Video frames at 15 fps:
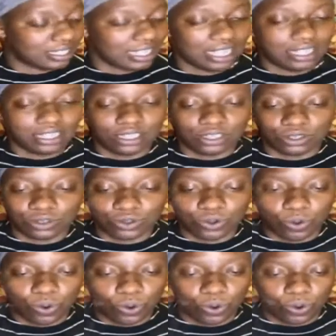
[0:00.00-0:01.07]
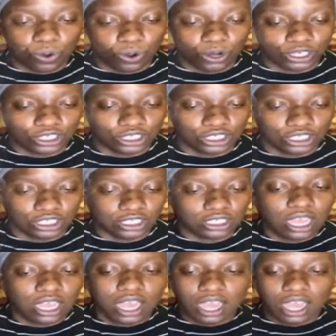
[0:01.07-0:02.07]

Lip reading: They look gorgeous.